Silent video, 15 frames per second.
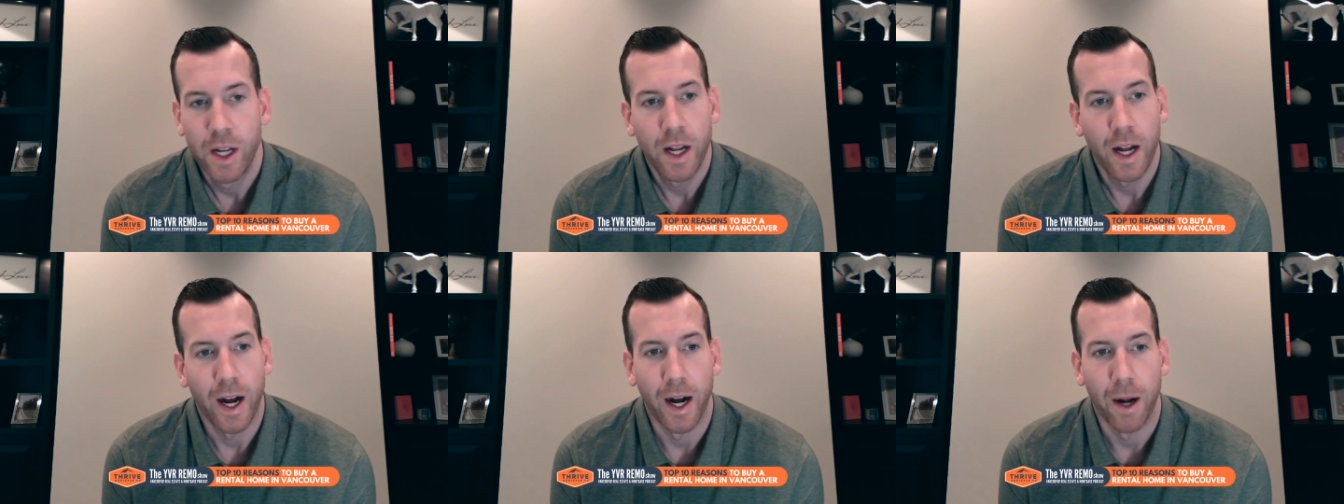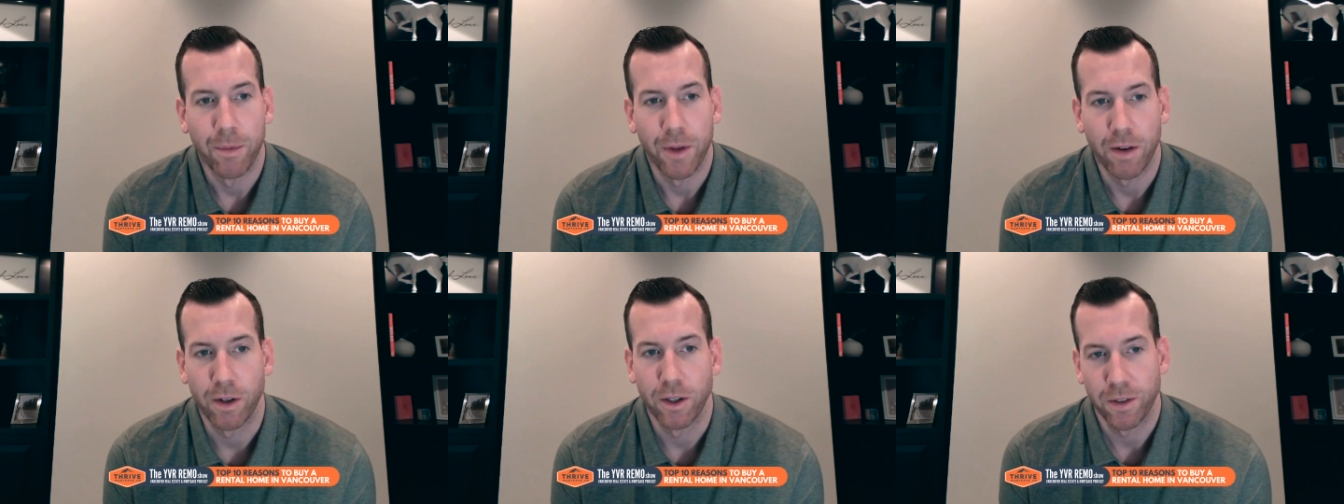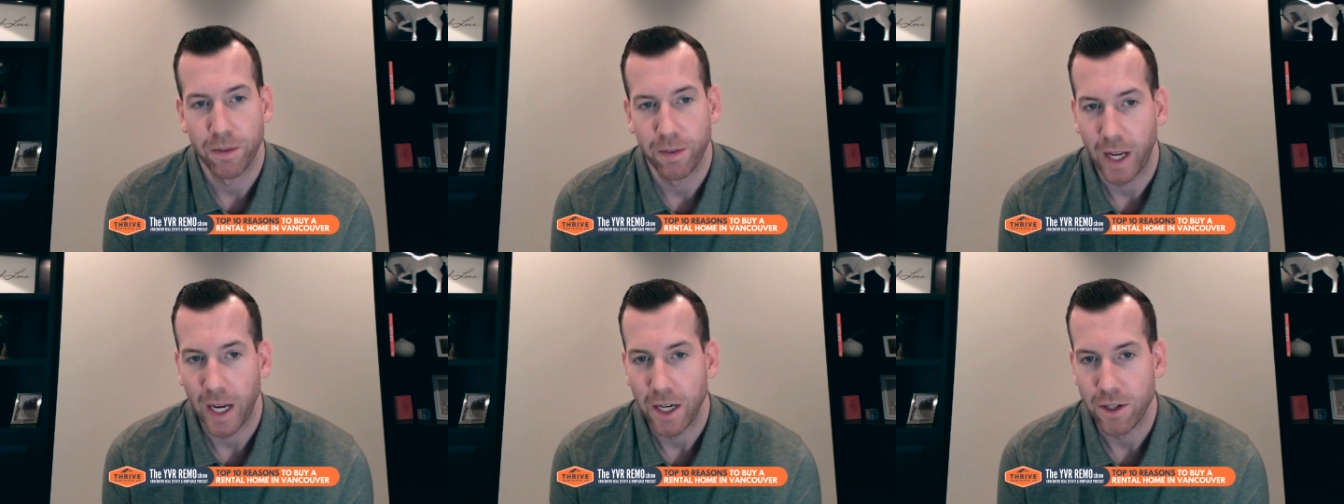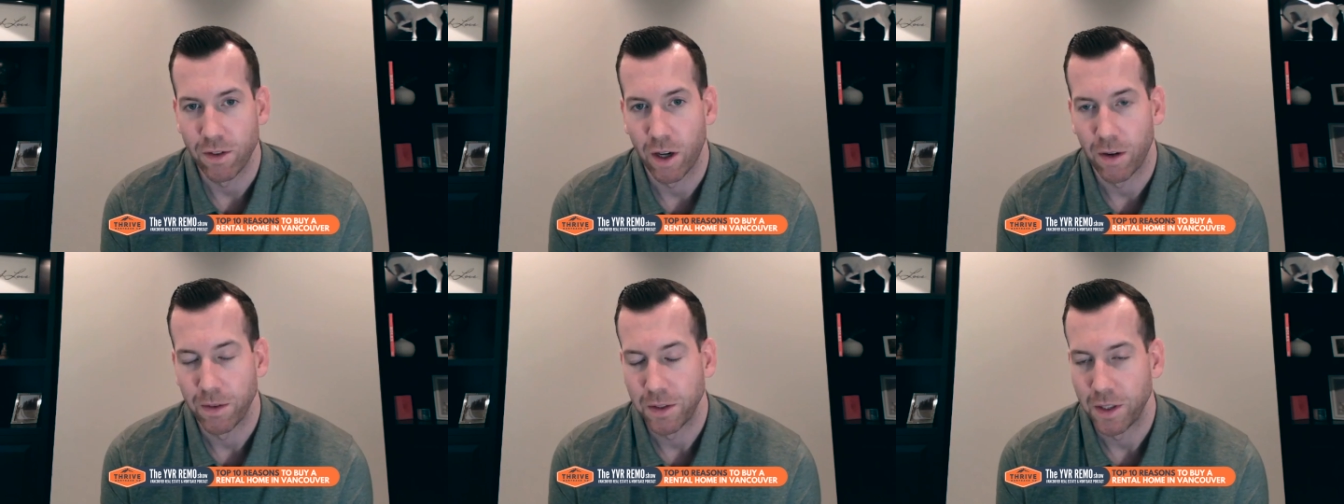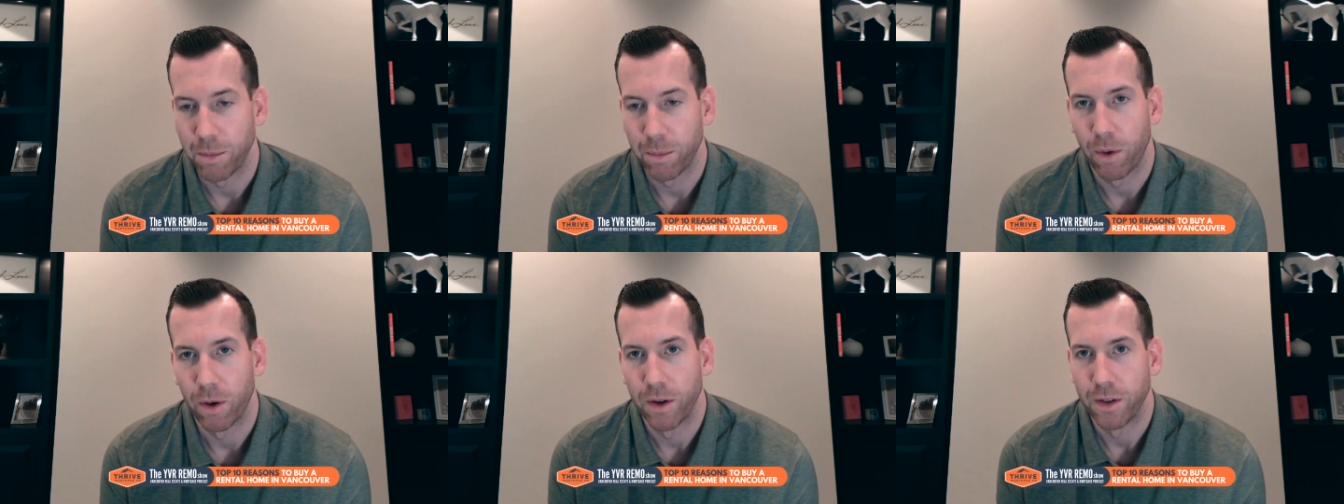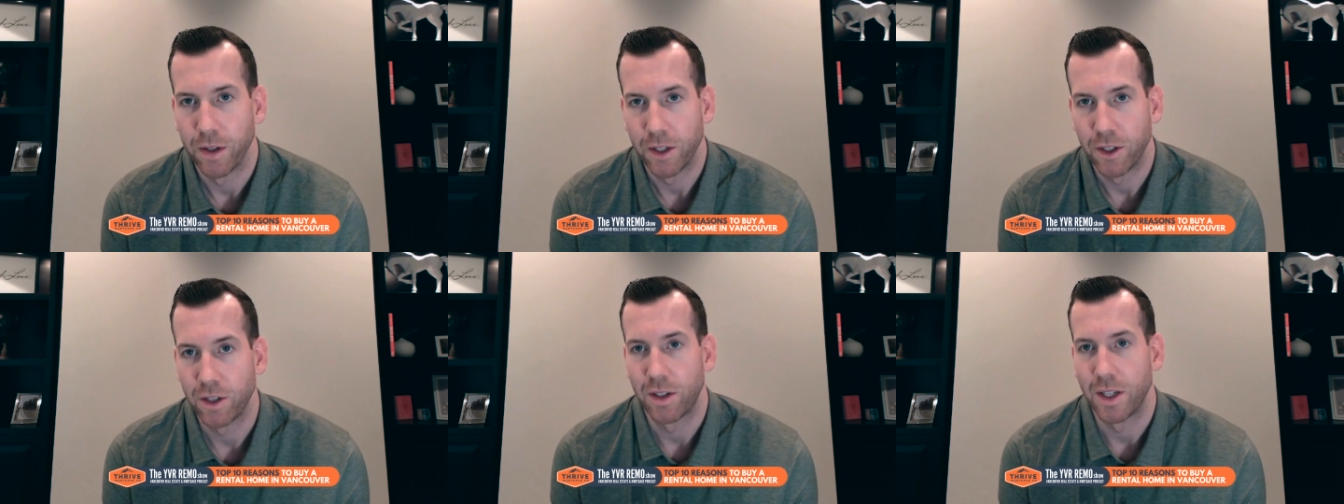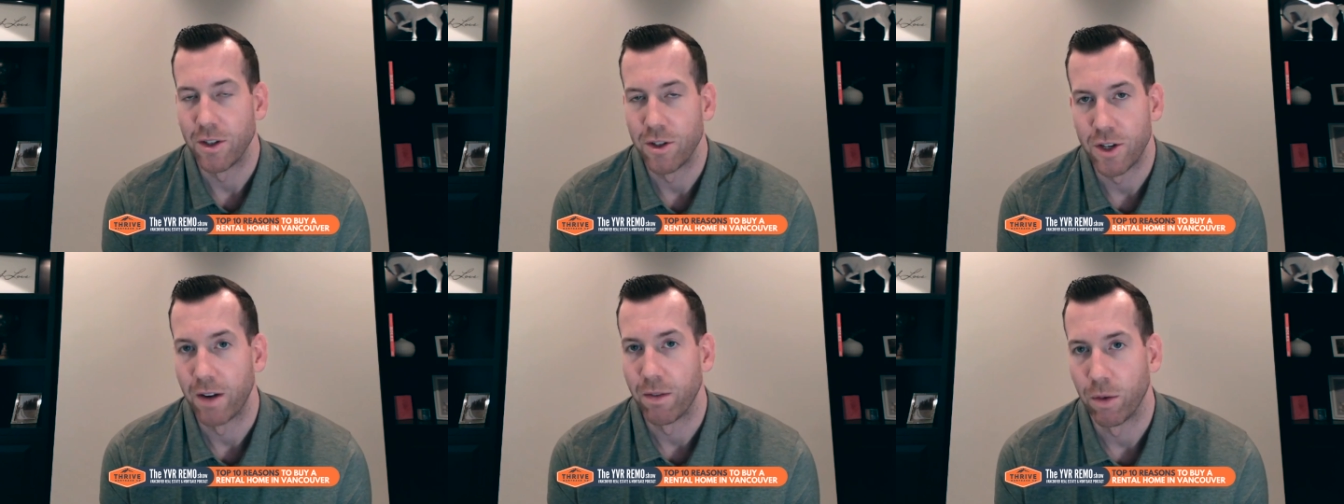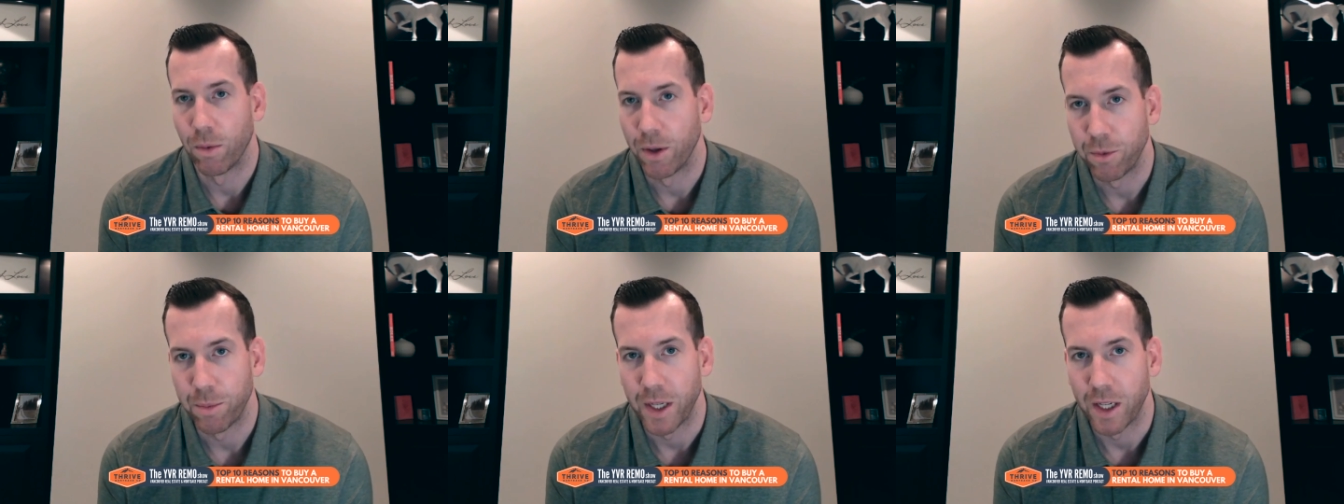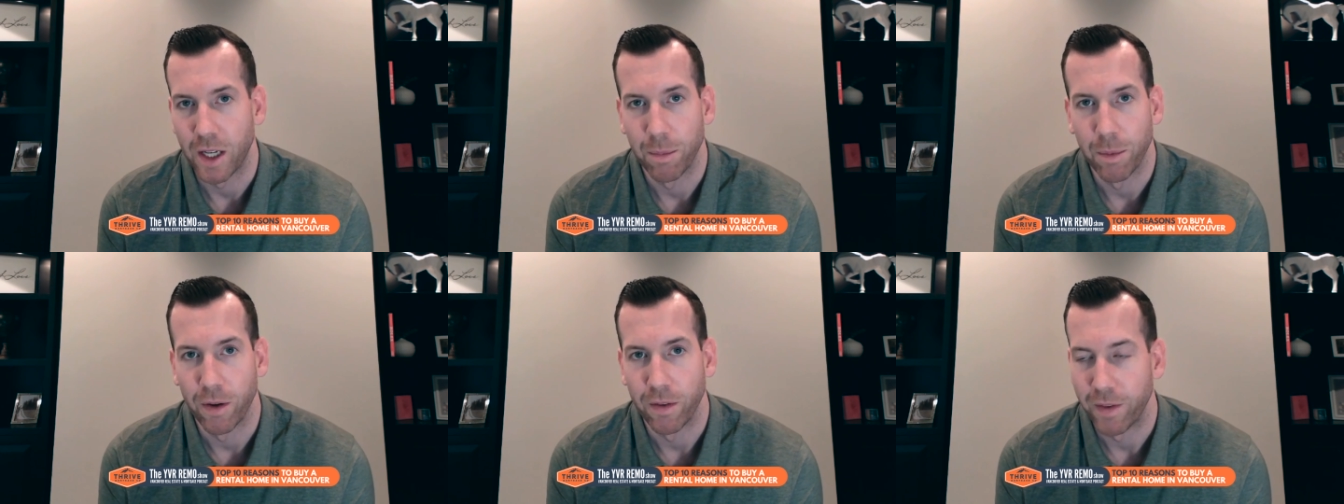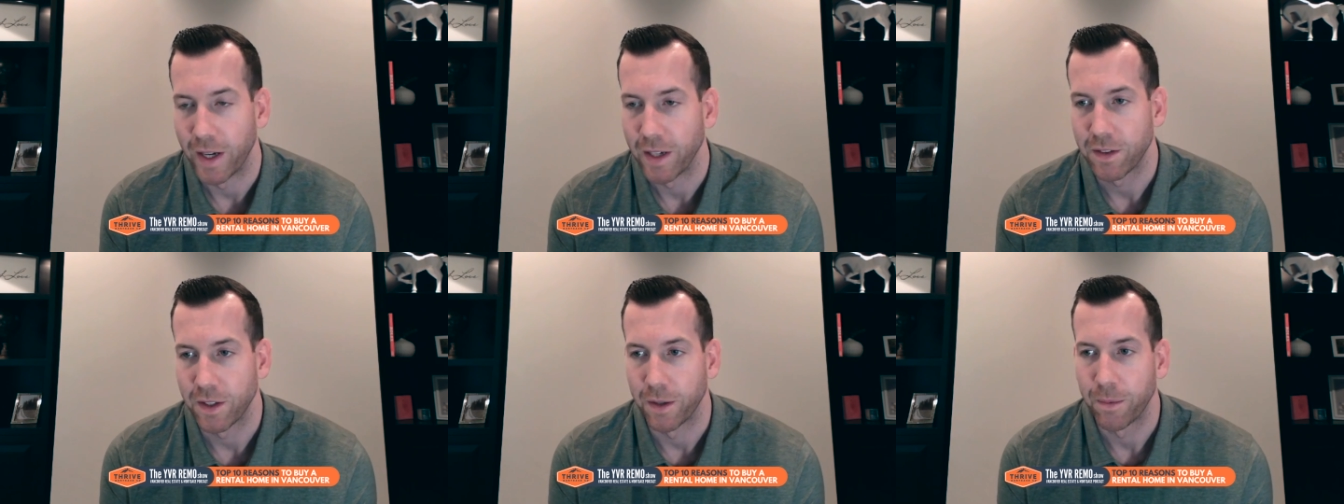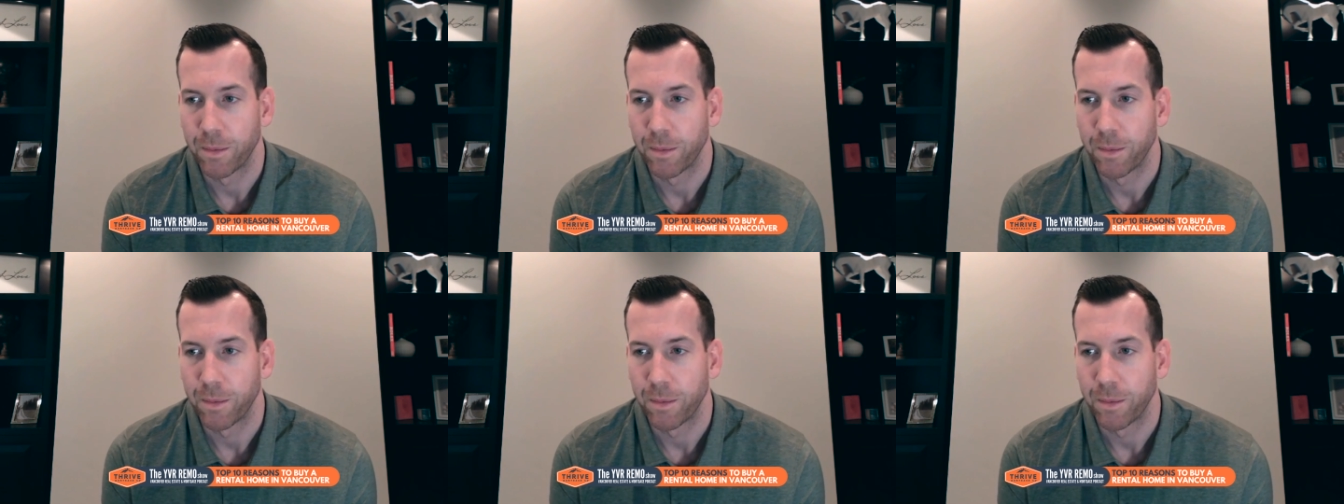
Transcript: diversification is obviously important just in general when speaking about investing.